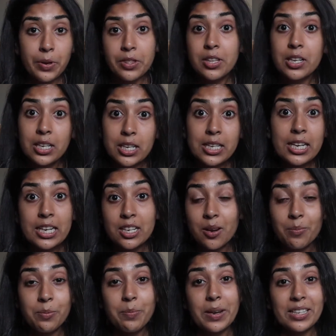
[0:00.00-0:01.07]
lead
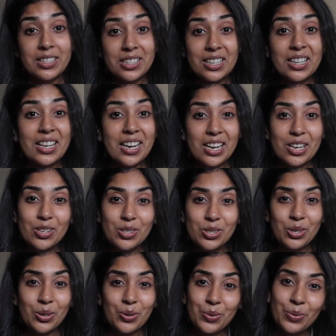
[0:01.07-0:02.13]
up basically
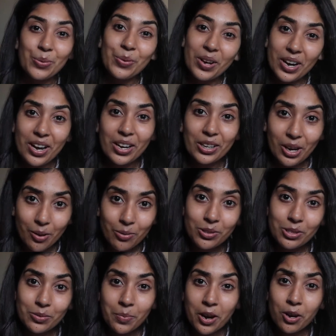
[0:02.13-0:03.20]
to going
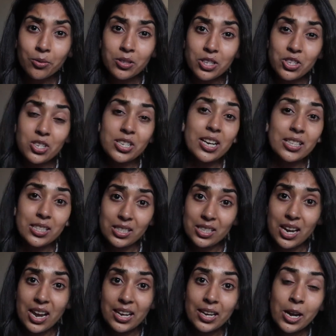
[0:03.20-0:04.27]
to my audition
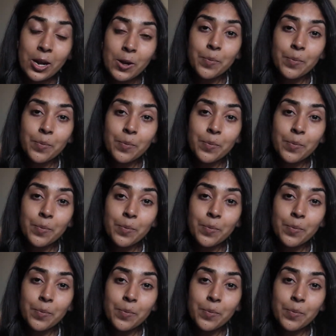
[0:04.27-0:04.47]
yesterday.